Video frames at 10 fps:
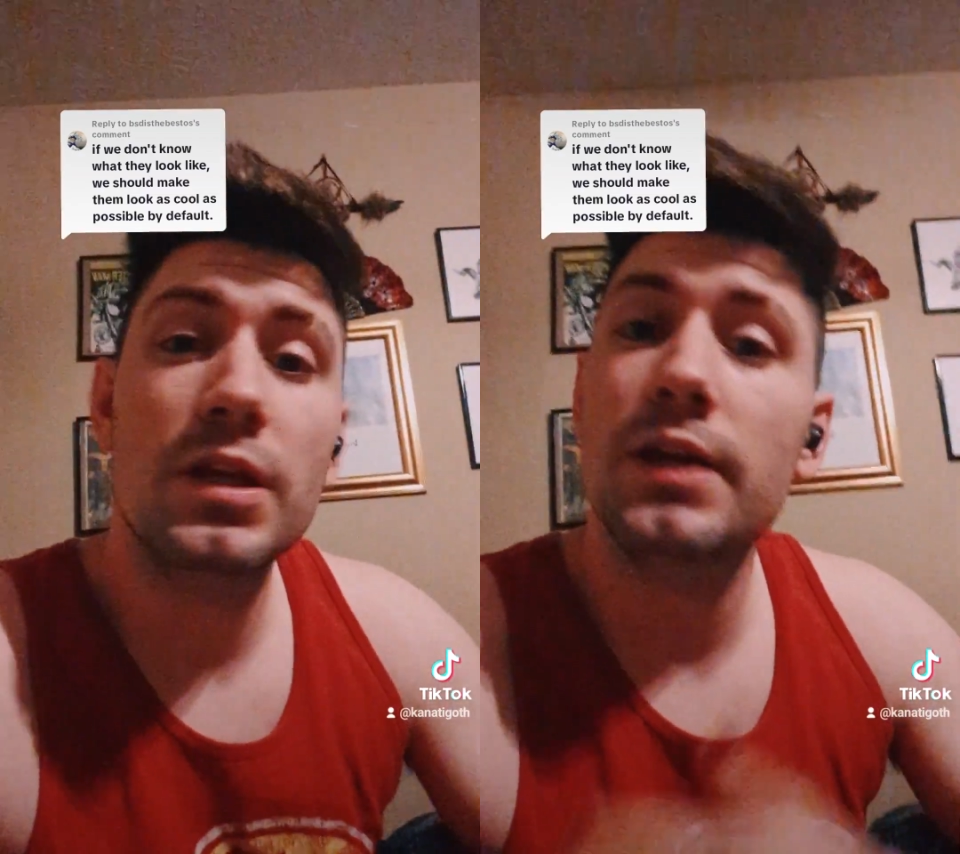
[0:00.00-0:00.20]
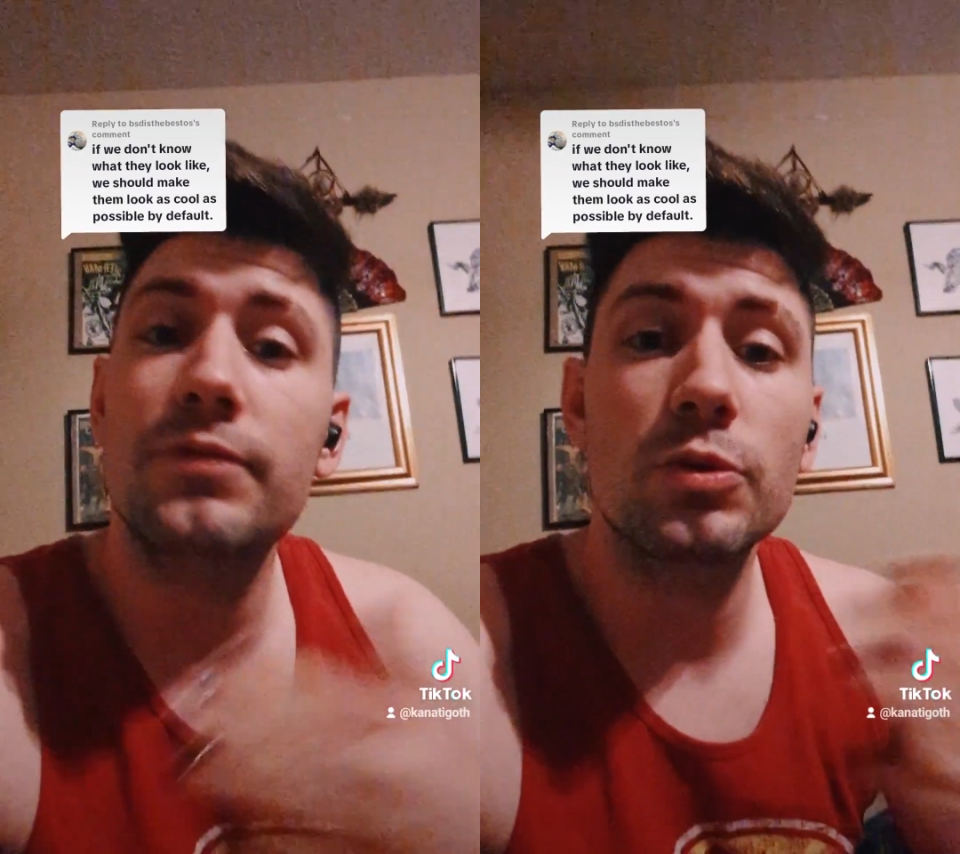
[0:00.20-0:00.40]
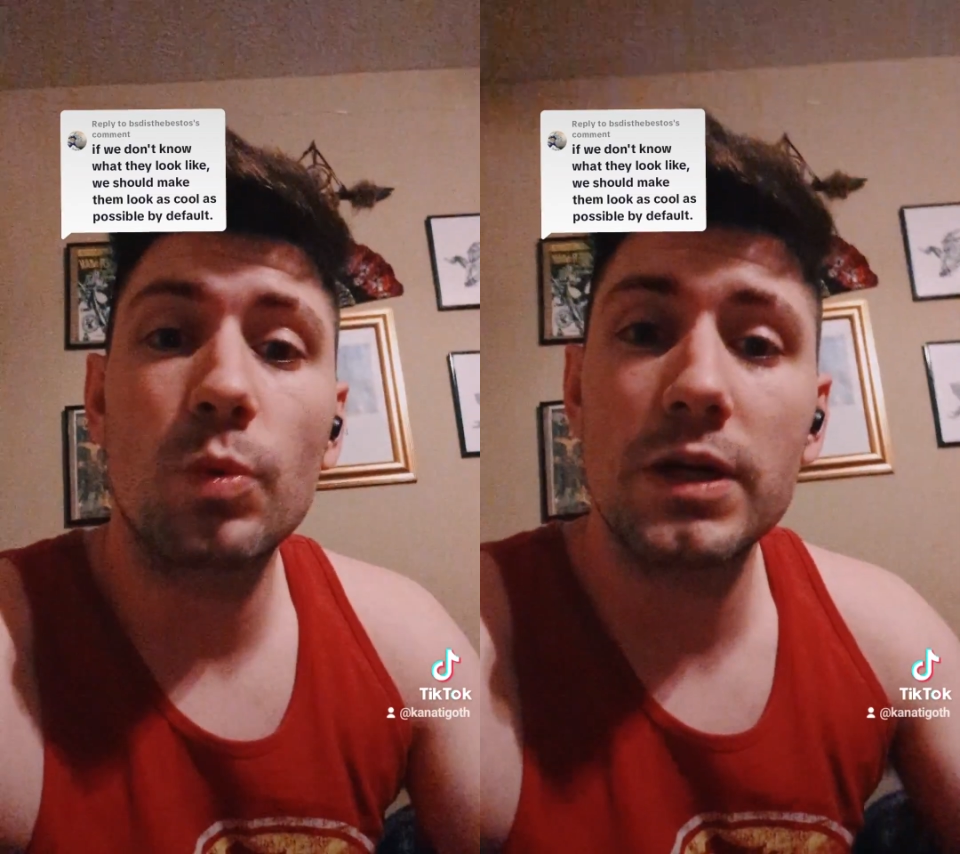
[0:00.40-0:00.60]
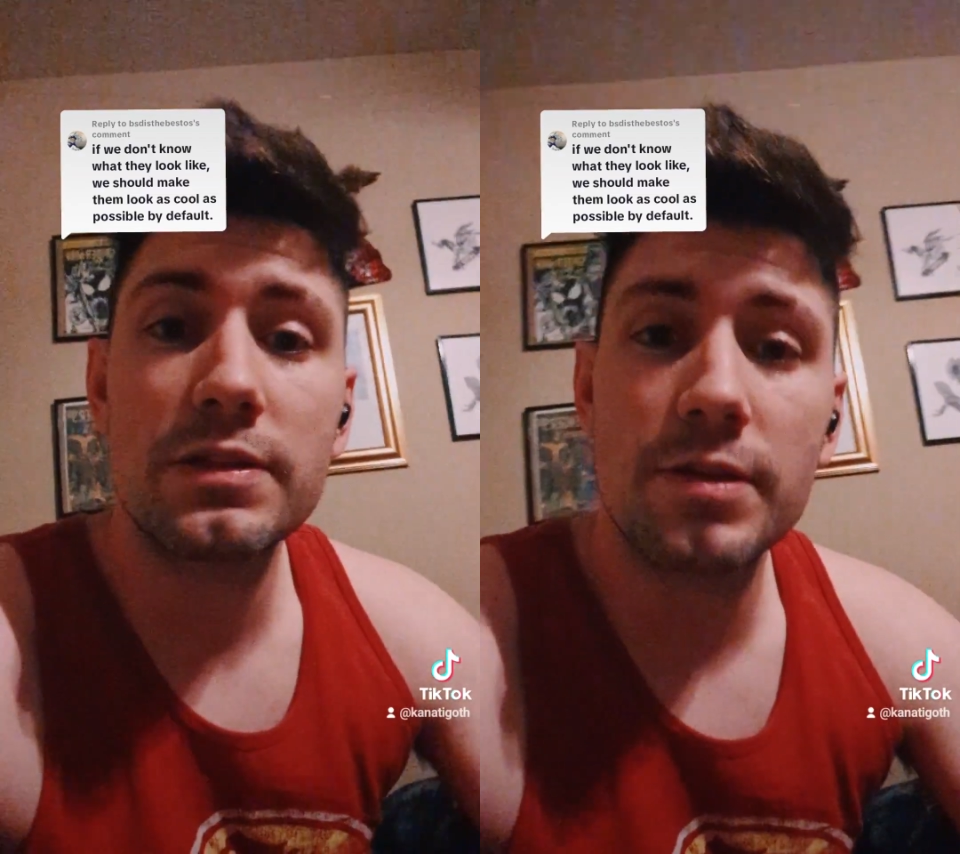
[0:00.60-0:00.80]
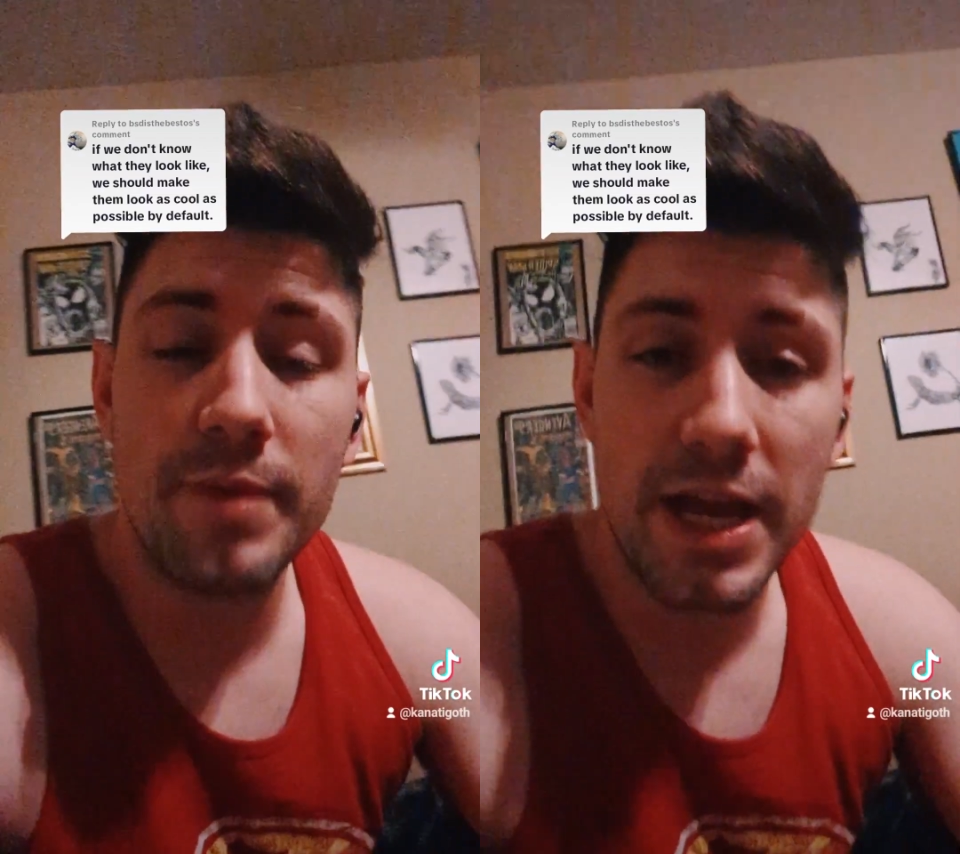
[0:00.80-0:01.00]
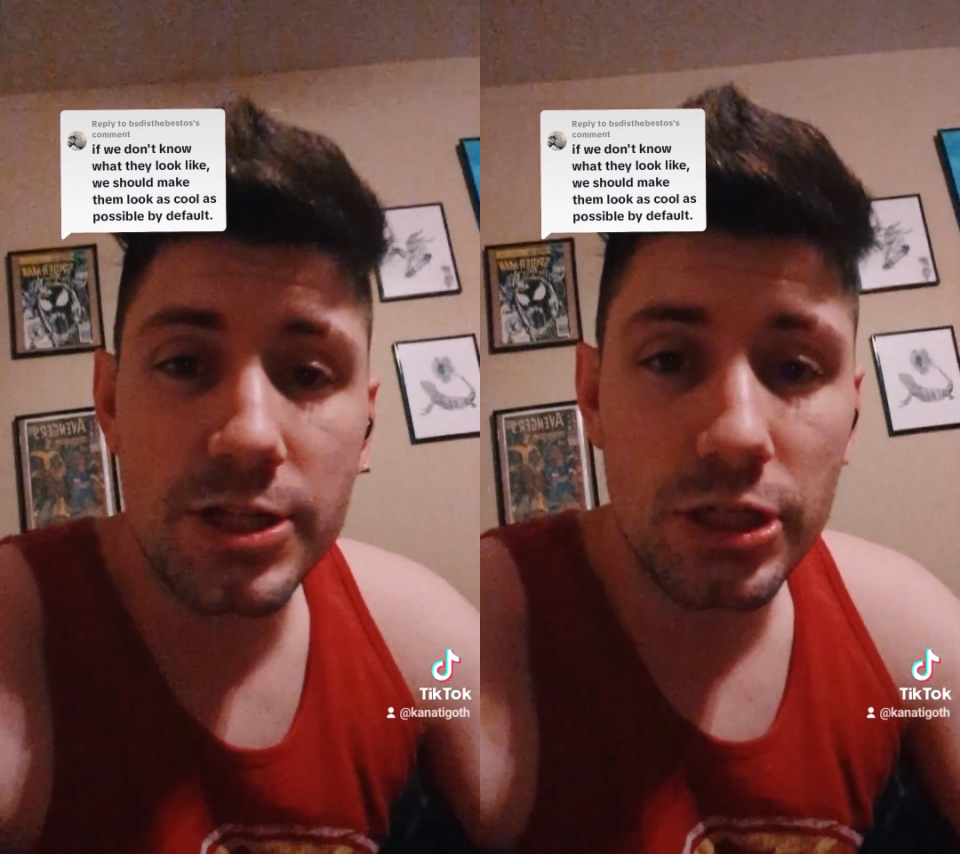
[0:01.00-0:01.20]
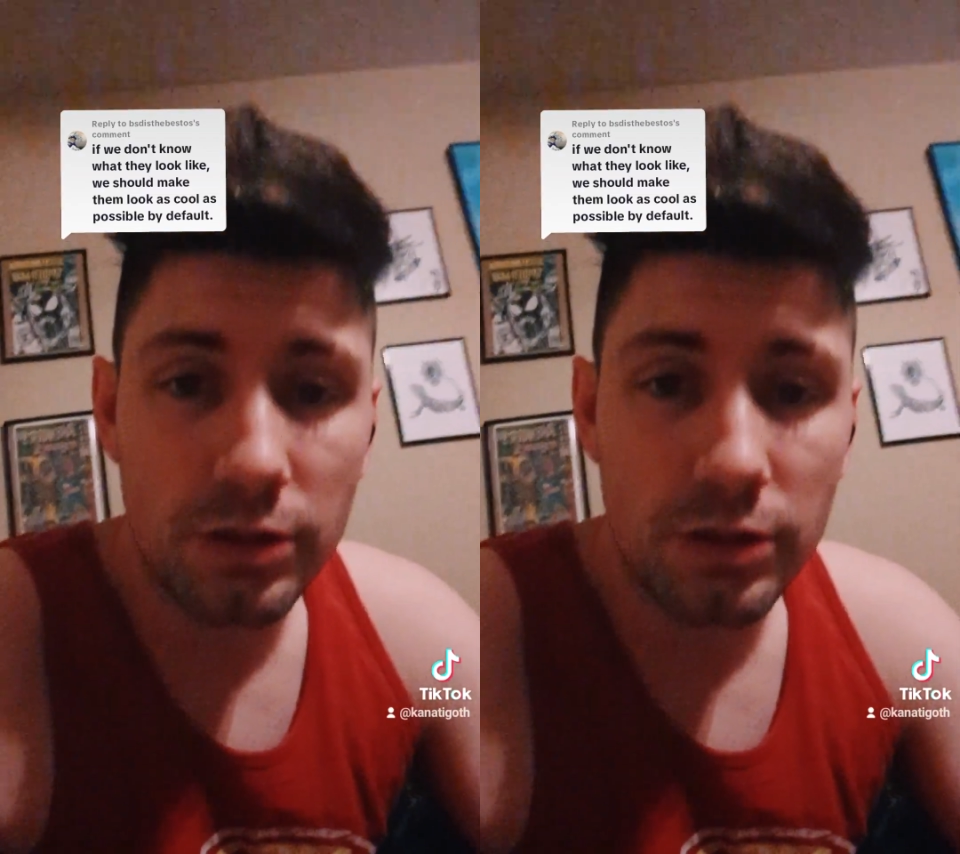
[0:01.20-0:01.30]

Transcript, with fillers: if you want some edgy